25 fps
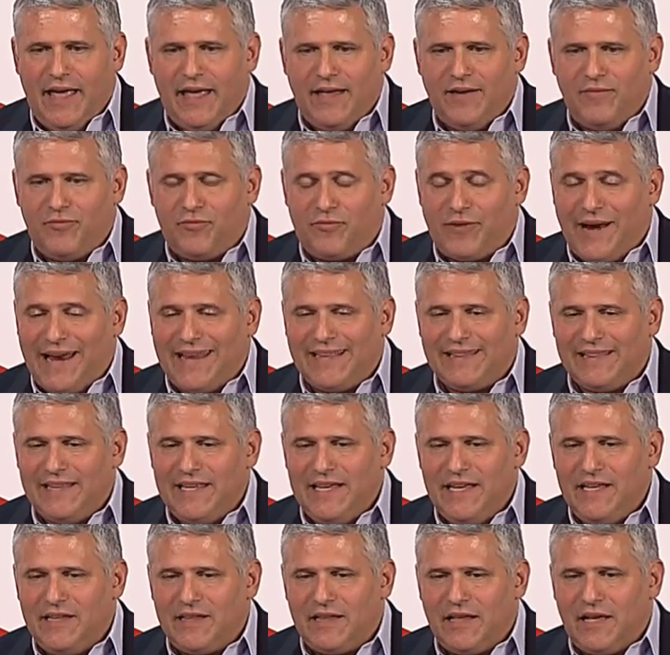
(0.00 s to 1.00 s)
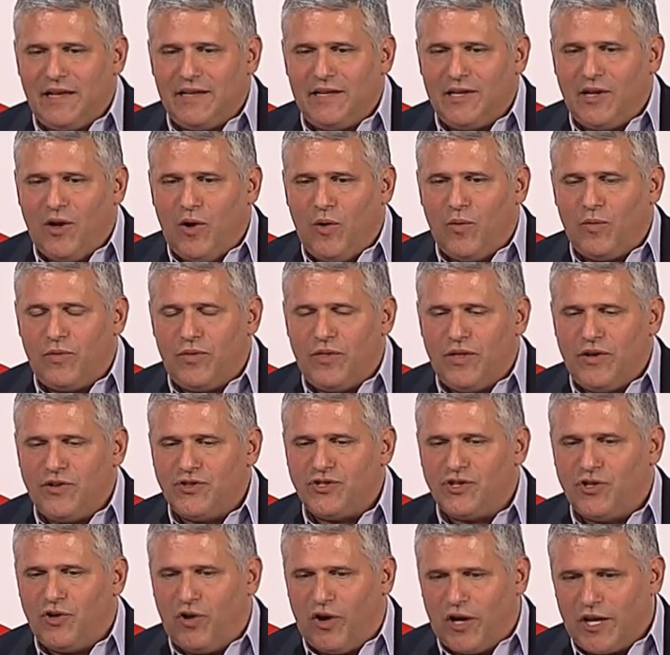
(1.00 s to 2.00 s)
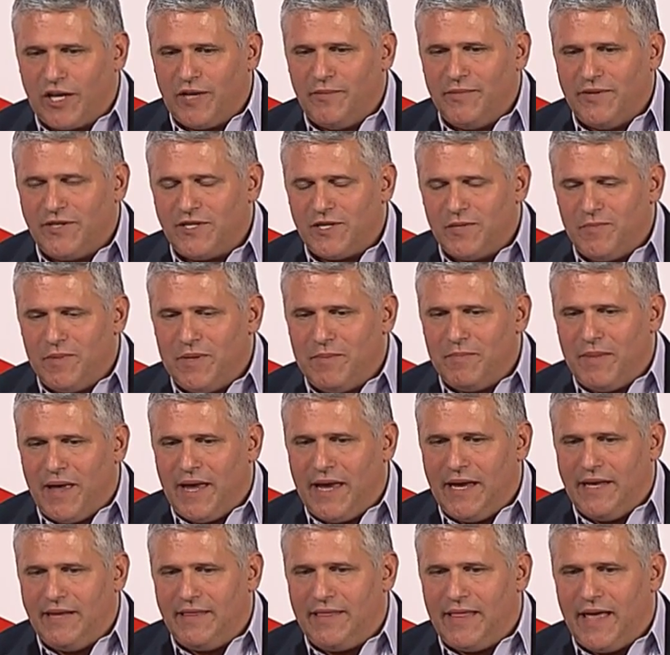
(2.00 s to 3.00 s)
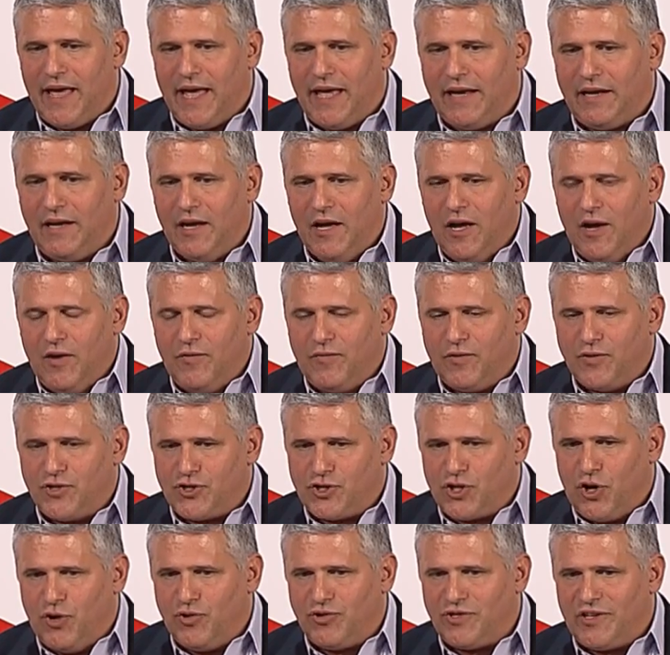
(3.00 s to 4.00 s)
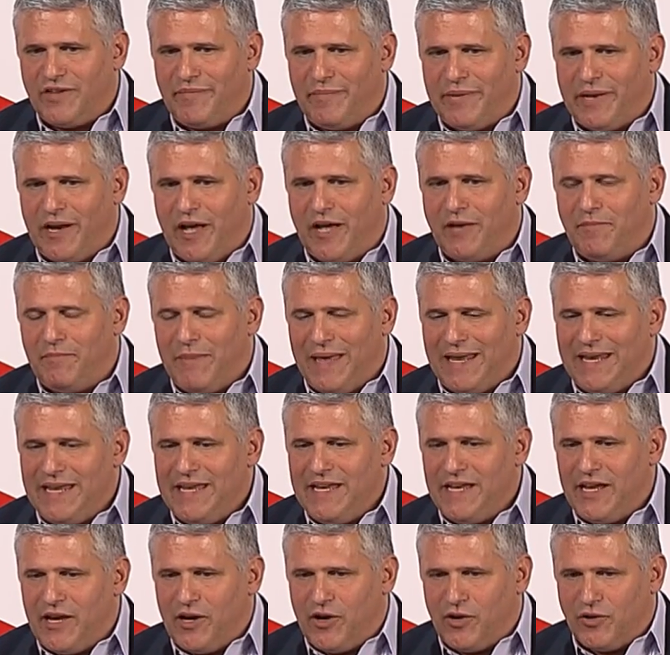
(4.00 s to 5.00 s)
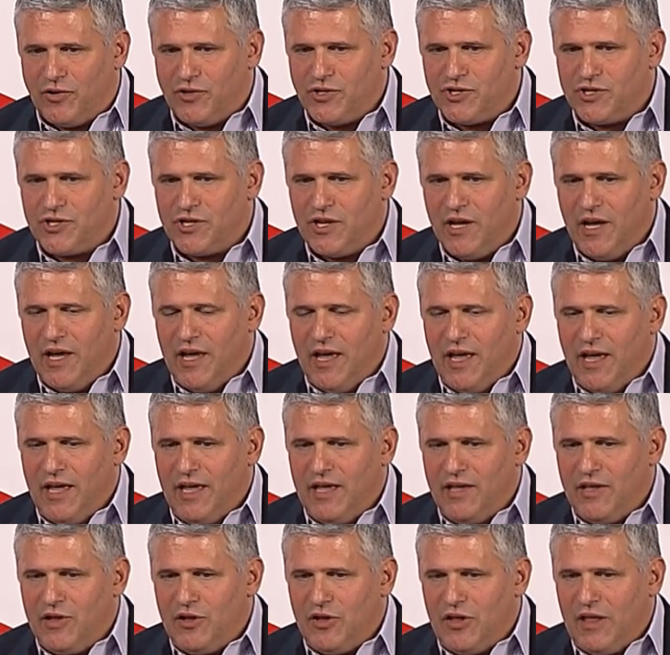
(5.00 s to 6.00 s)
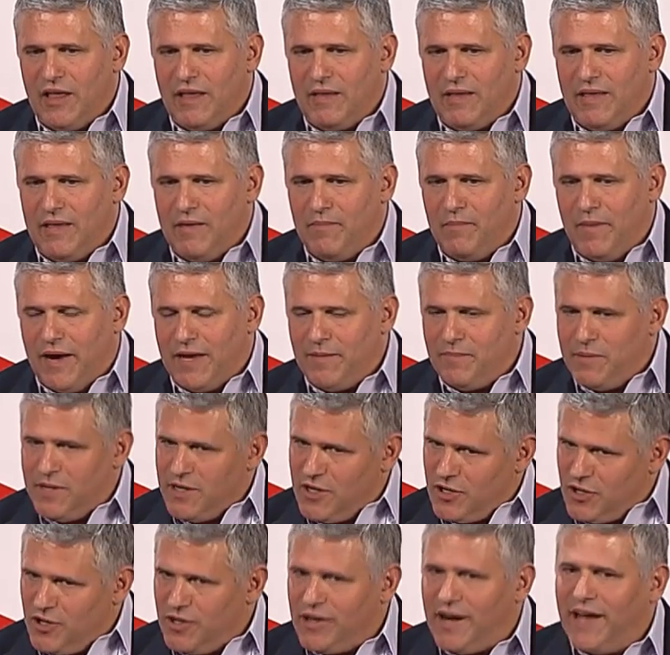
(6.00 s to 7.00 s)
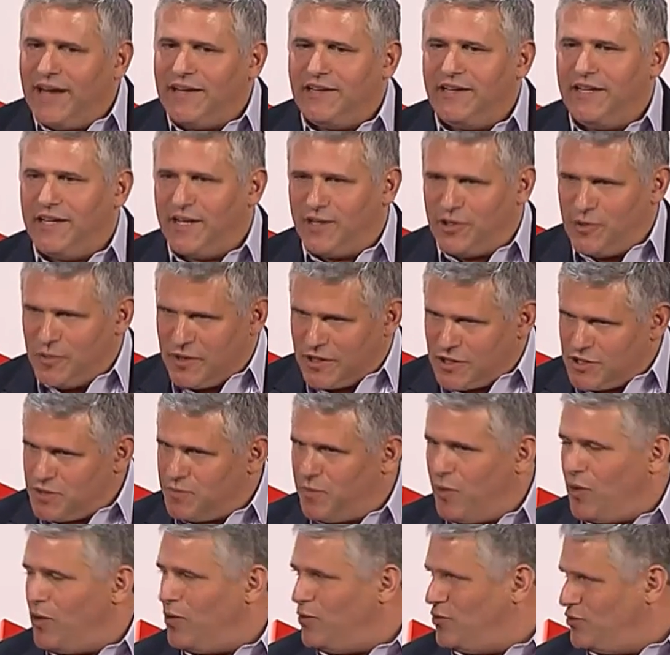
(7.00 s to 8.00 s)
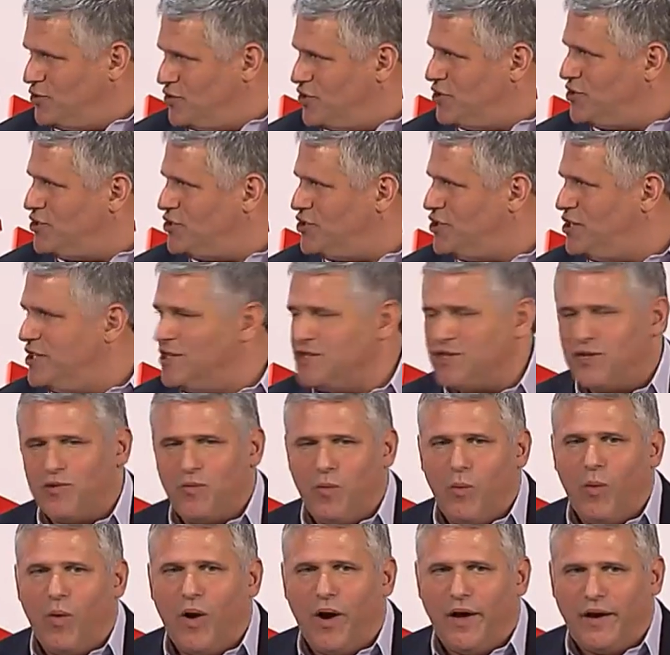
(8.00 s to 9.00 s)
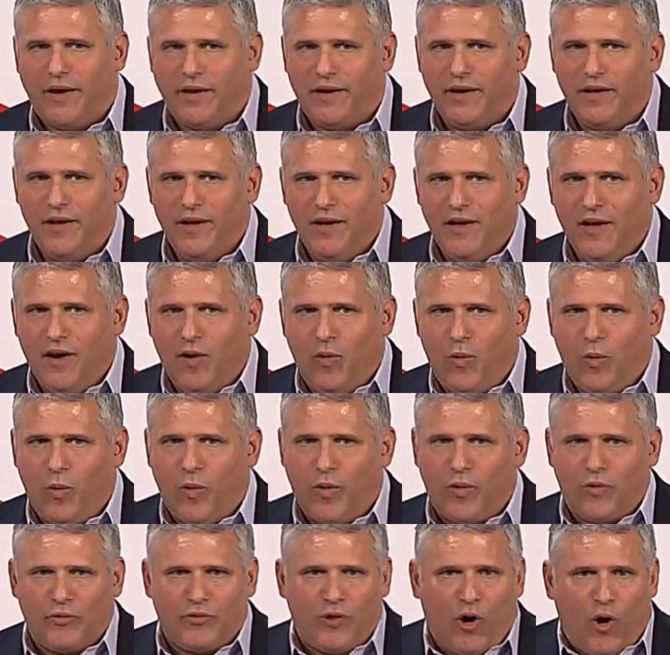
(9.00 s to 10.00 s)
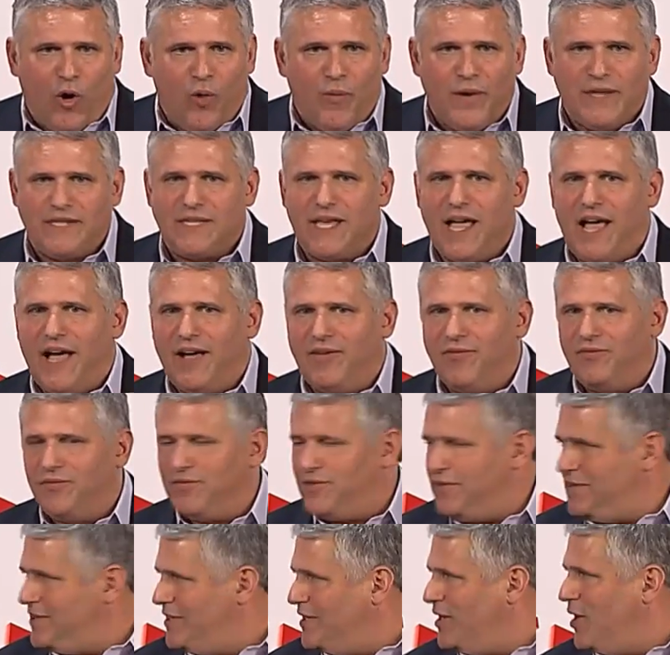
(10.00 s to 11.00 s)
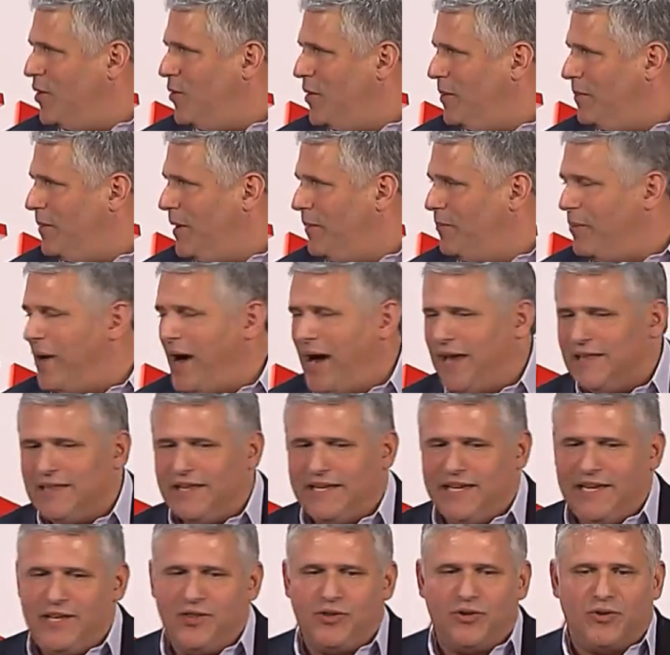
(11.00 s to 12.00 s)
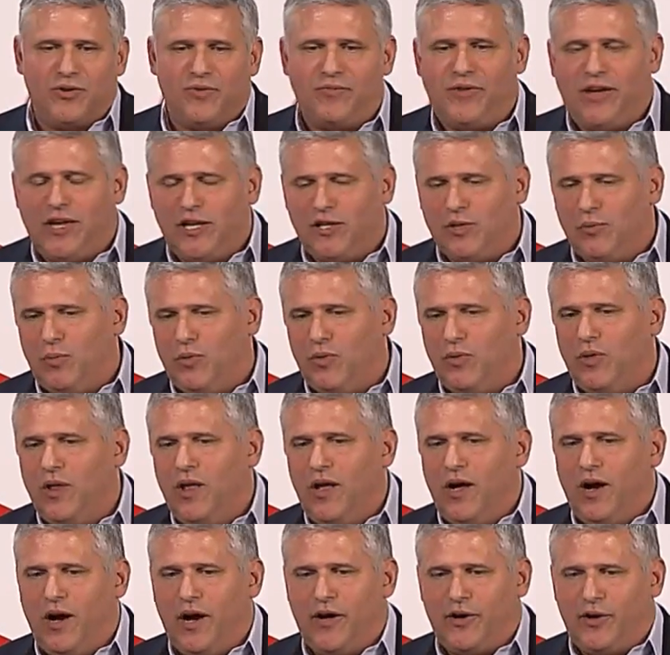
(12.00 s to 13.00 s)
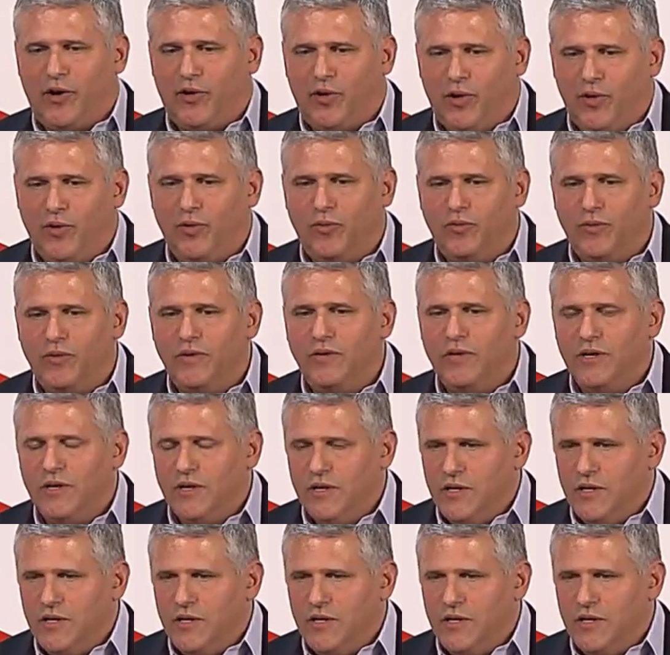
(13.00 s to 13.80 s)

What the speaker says: frankly, there's an argument to be made that for shows that have been on many years, it might be a good idea to expose season 1, or to always have a pilot either available on our own